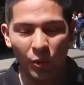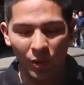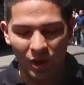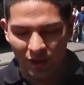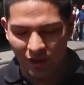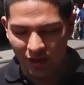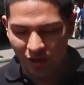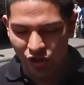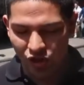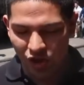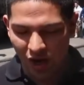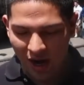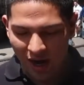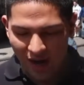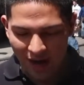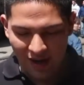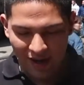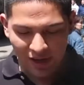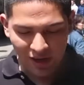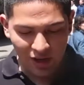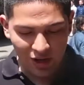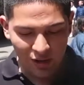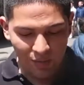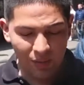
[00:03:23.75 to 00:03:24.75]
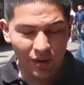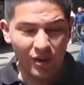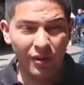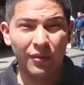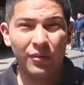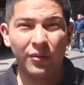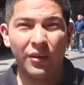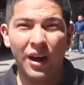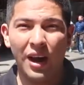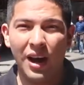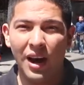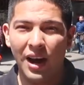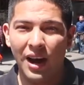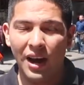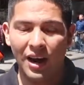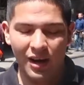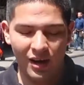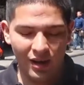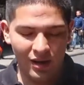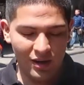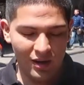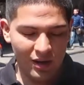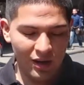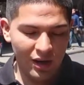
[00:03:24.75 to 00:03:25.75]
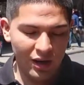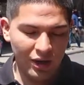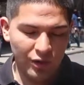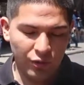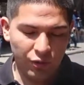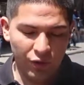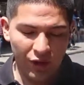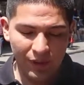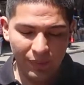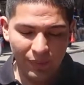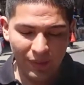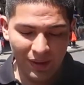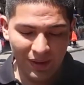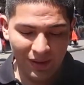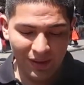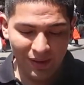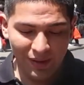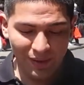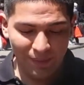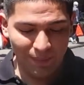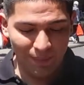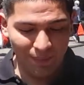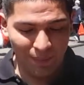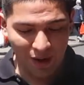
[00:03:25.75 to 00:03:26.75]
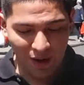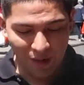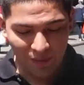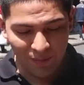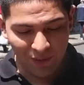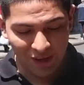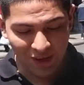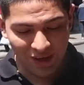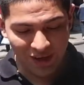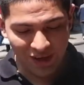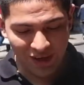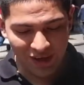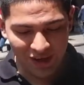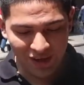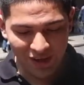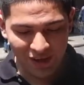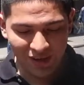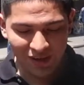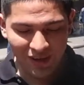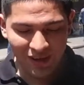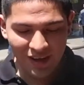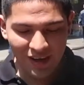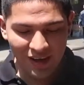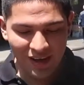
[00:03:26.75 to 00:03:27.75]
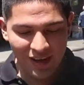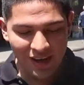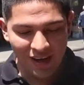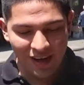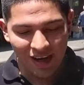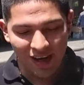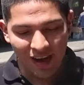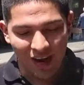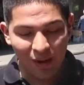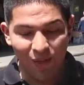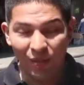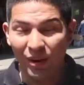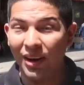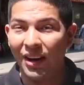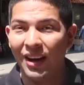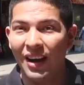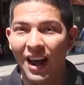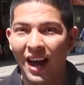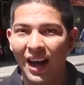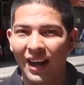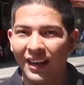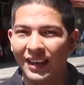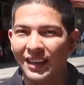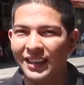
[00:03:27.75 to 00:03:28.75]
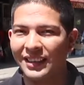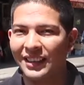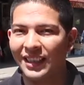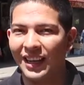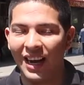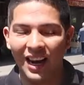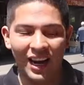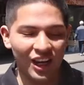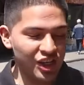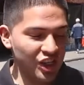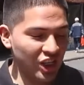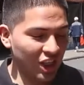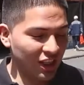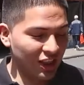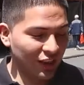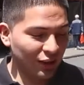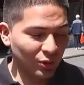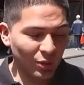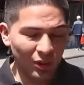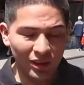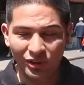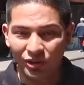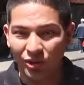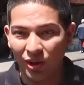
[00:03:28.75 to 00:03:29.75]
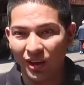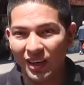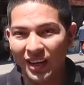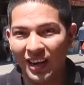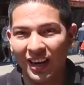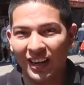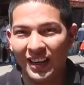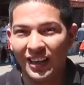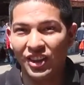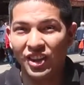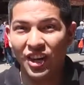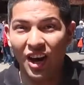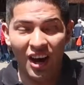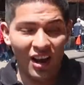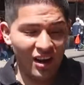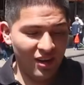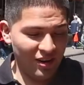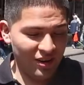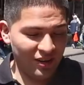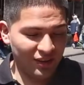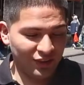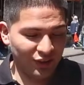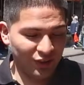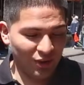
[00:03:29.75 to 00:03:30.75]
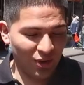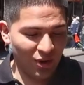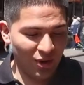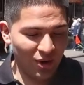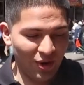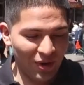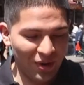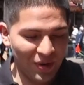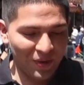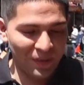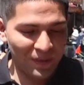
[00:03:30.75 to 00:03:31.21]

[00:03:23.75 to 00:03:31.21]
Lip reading: we're gonna try a little bit of creamy bun right here. I really like it. Actually, this one is only like $1, so